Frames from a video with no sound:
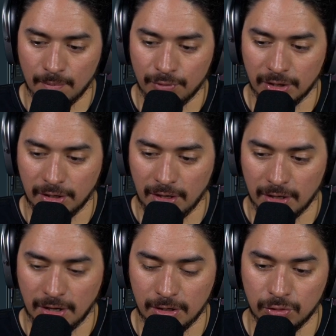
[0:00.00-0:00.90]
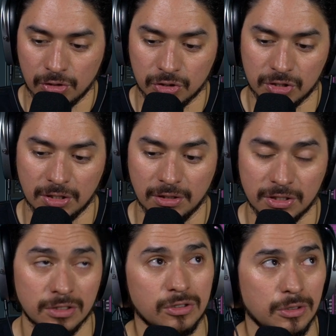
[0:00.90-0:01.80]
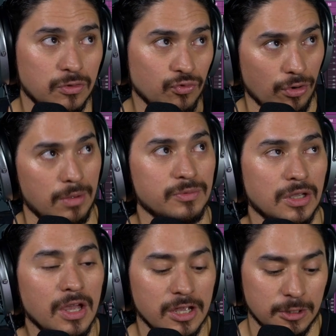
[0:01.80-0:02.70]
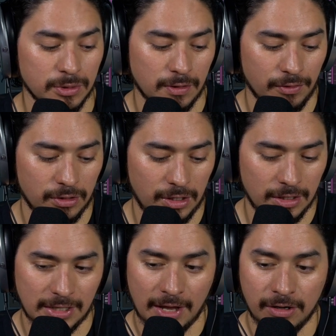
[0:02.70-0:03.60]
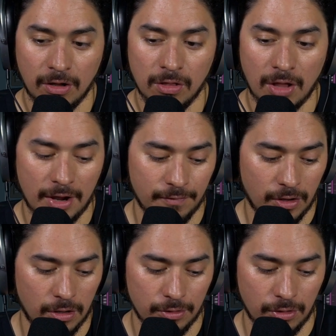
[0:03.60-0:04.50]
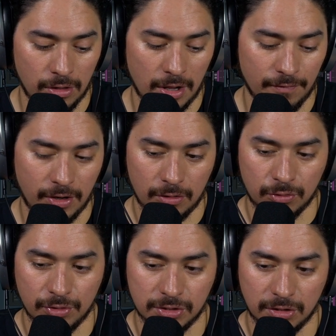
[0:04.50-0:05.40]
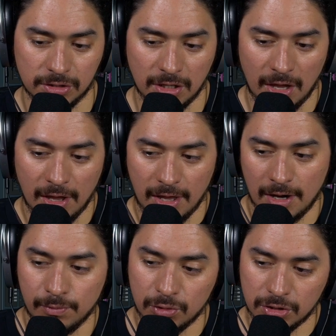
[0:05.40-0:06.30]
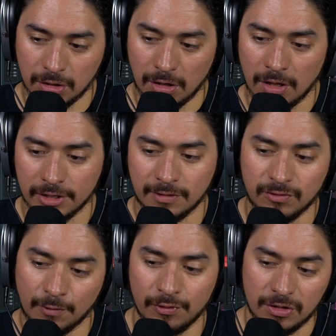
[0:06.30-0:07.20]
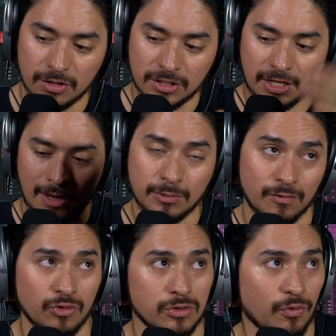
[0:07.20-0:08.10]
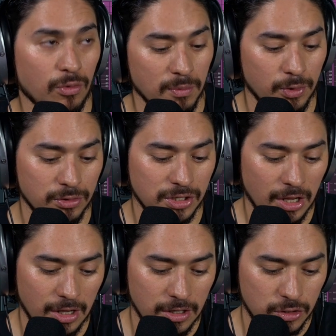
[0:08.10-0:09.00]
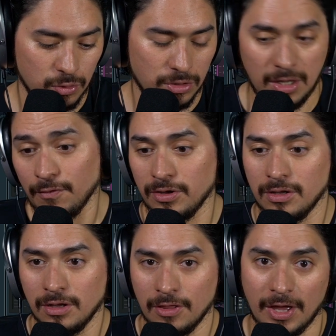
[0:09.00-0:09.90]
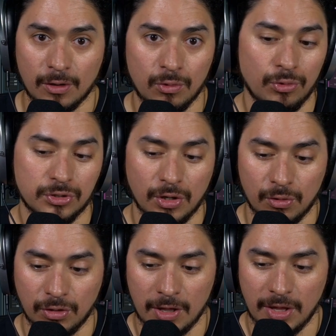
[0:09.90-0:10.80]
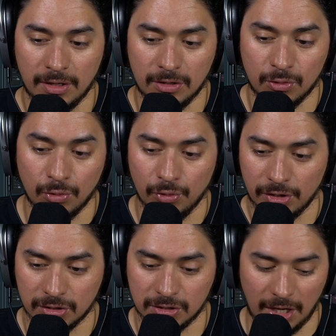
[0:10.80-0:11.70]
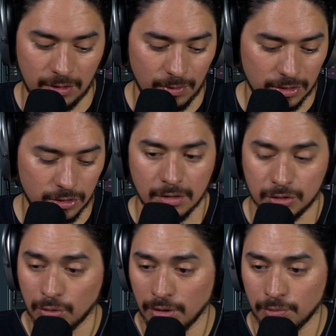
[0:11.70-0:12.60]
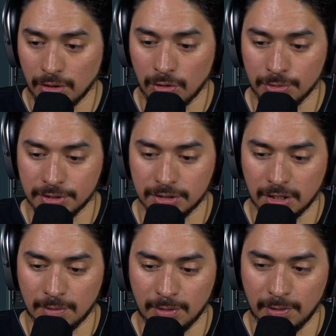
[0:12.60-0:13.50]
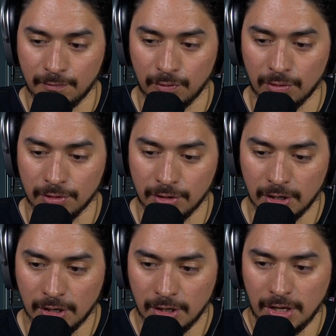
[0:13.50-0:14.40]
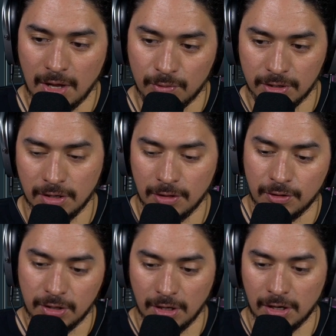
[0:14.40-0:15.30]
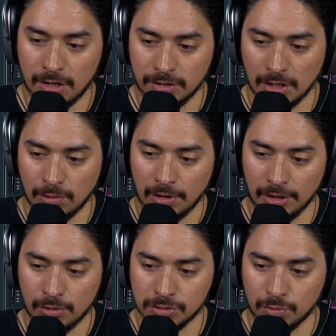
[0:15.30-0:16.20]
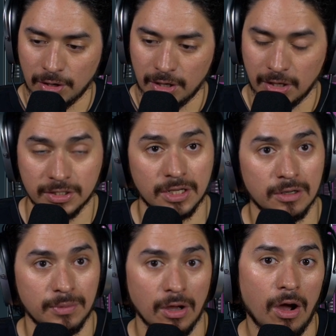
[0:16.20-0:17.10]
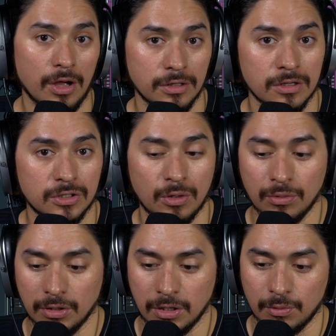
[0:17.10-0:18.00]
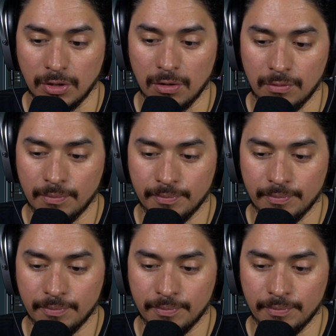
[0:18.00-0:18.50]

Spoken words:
bring it in, and you can just listen to the drums specifically. It's adding a lot of color, a lot of characteristics, and I'm using lots of different types of transformer modes to give it that cool tone and that cool excitement. So here we go. This is going to be before, and when the yellow light goes away, it's going to be on. So here we go.